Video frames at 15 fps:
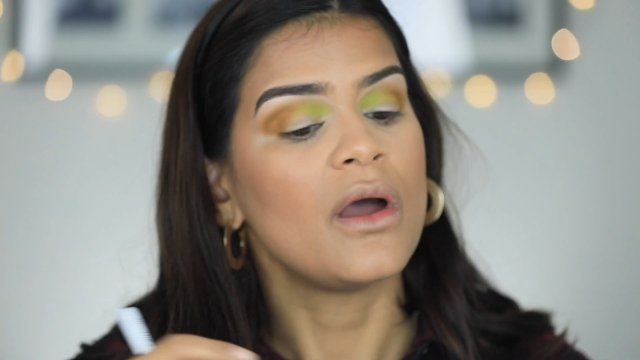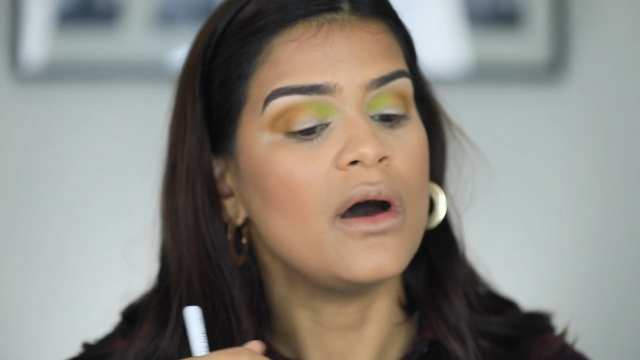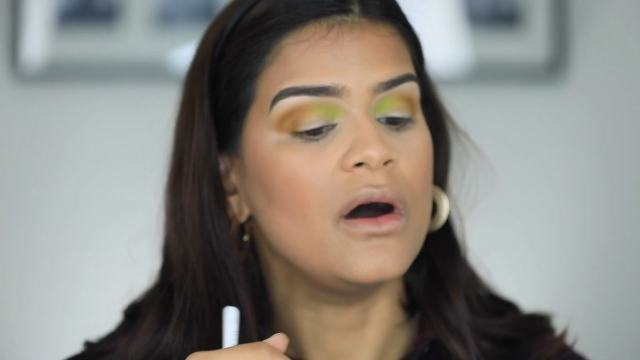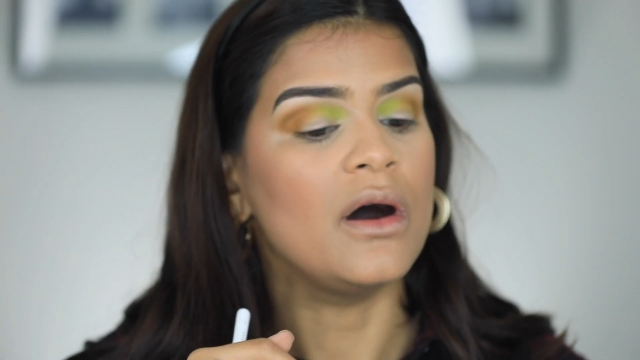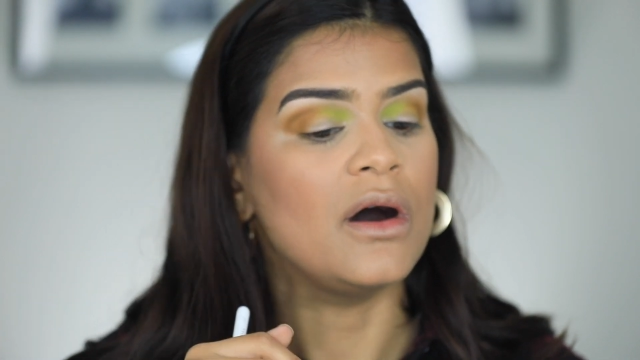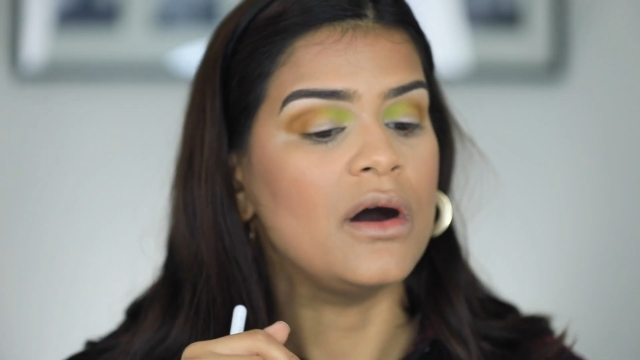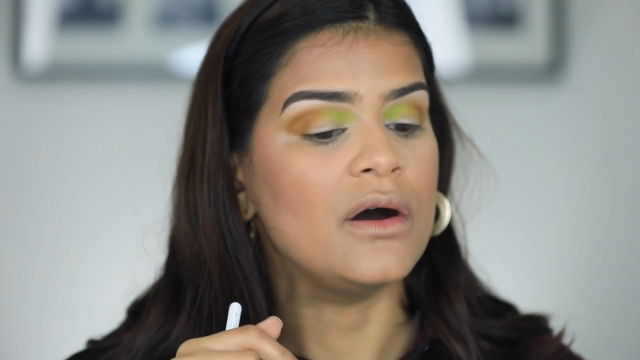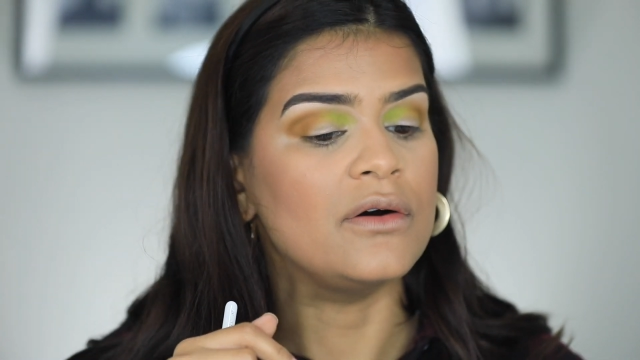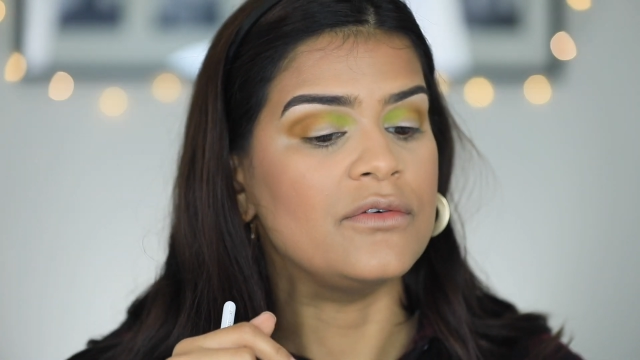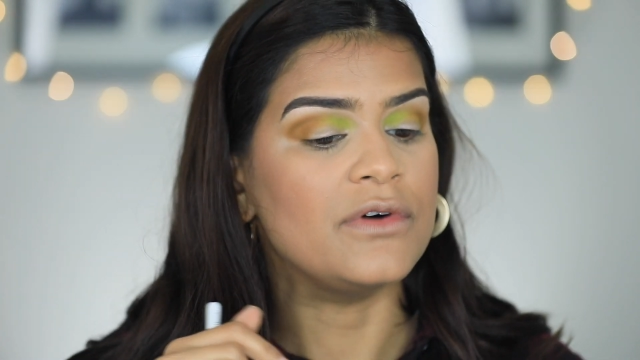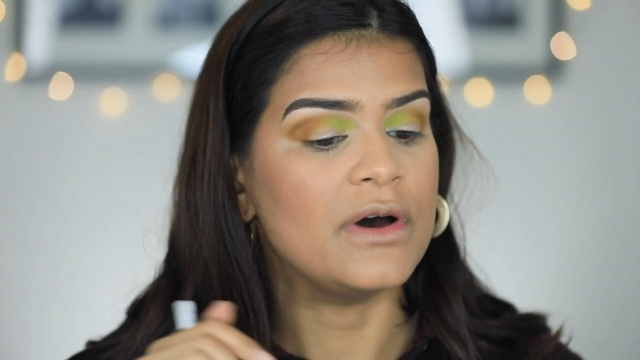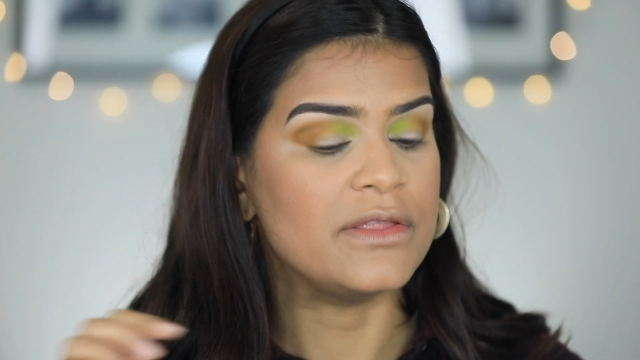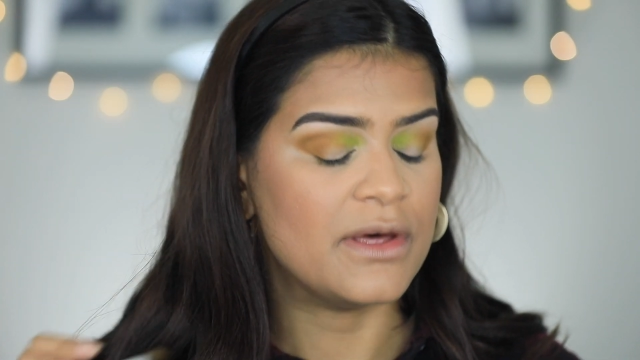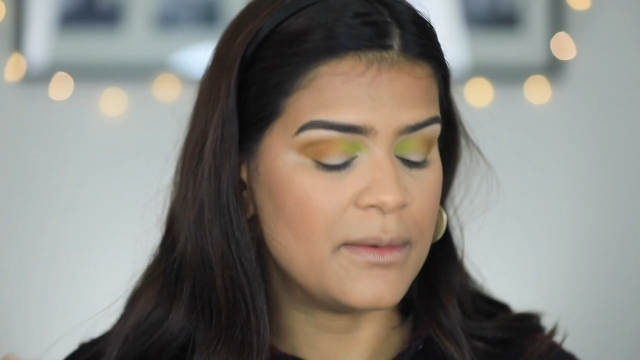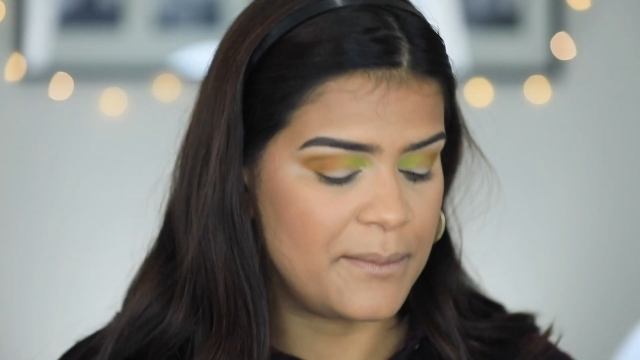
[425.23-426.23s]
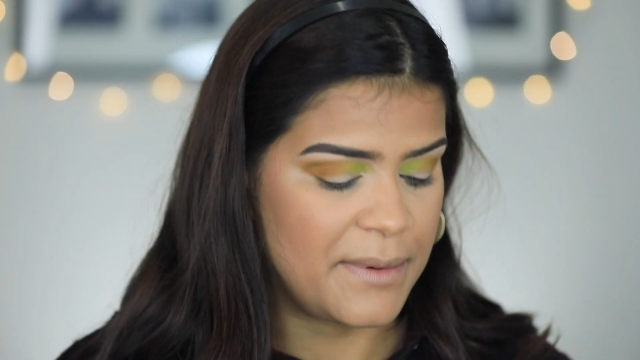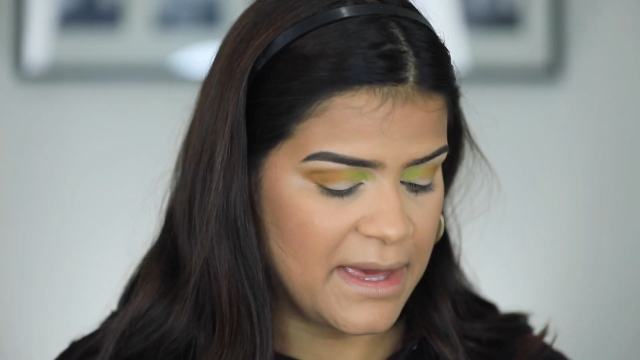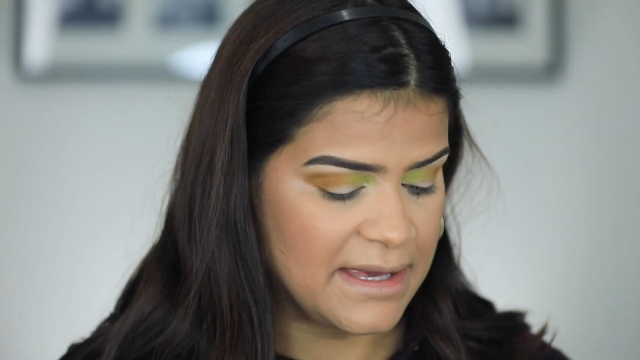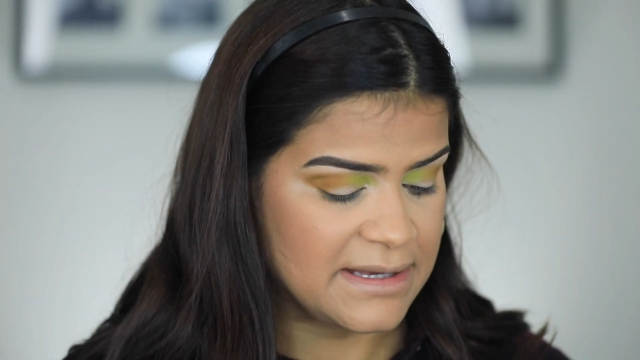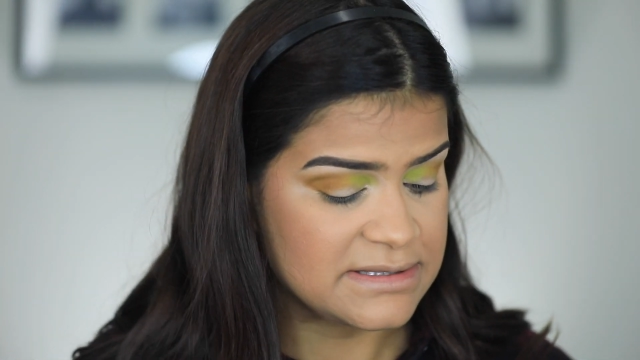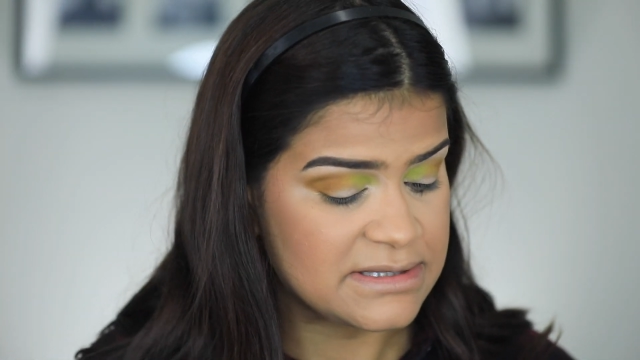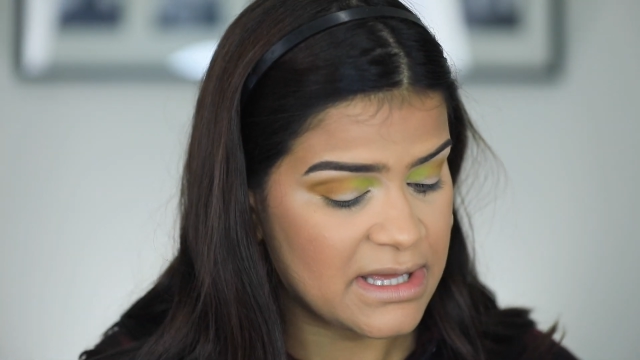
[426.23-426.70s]
of the
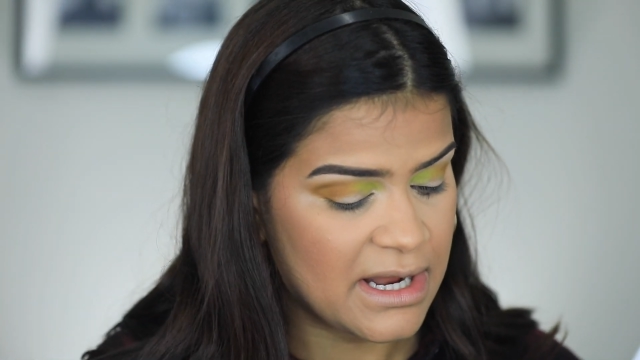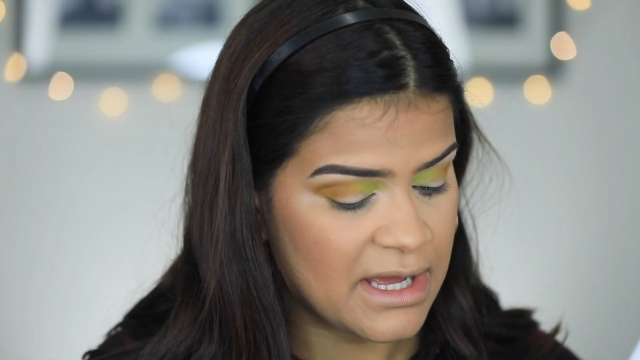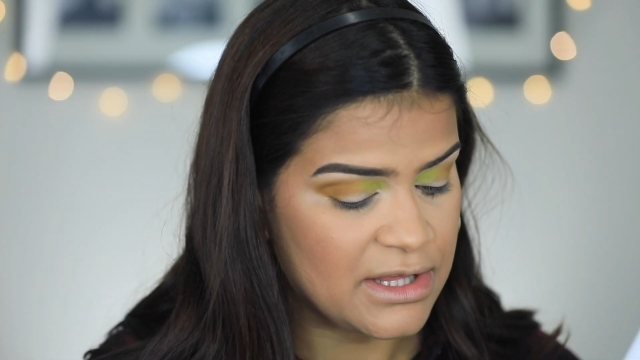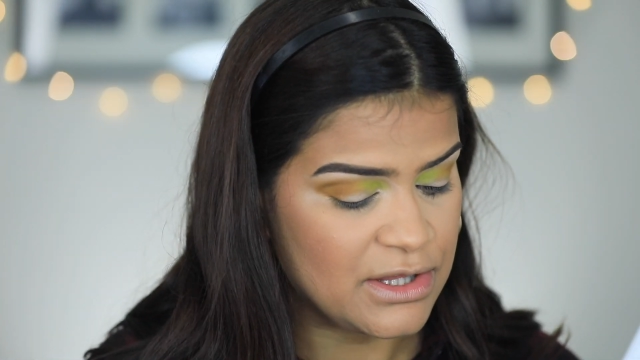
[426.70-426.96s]
base that I